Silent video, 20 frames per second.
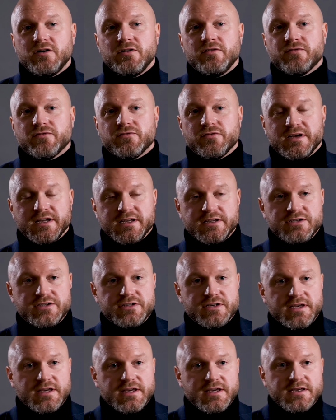
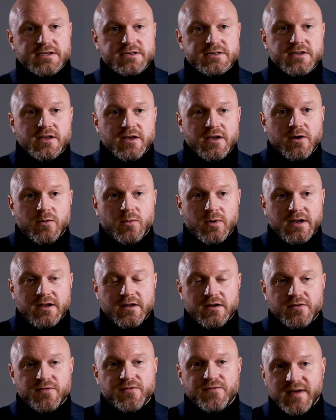overreach is when
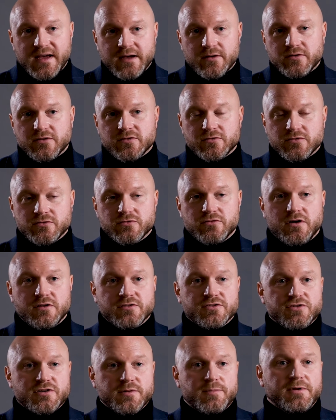a founder or
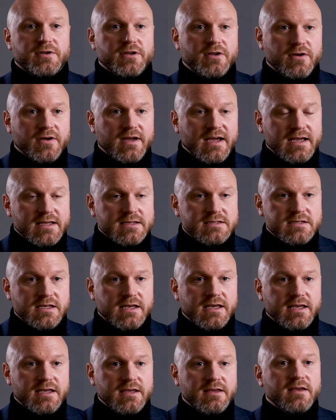entrepreneur has
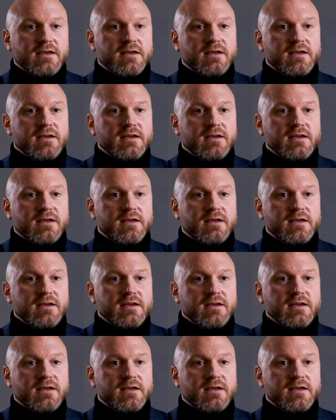a